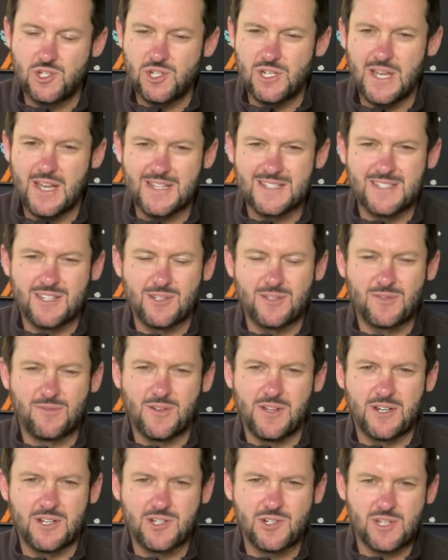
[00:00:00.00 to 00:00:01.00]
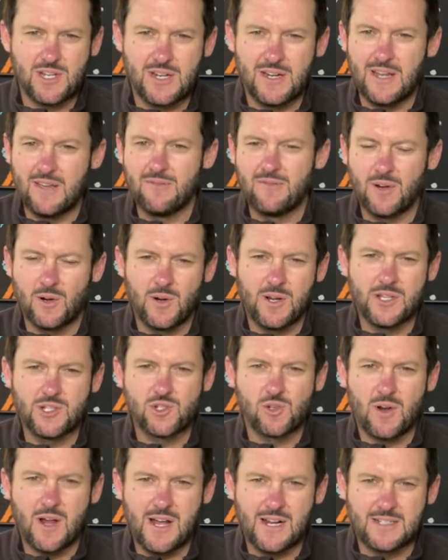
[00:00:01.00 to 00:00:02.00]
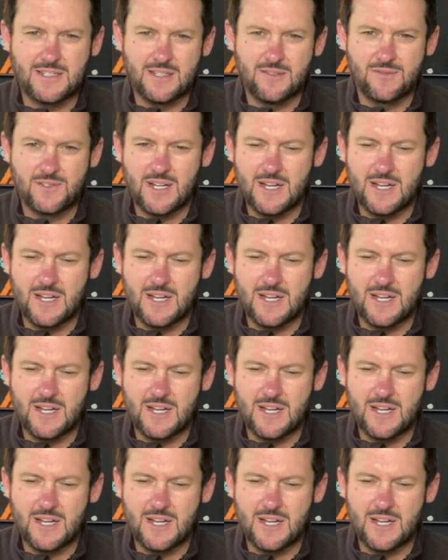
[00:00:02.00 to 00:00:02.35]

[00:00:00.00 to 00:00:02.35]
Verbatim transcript: GX is finished in a very attractive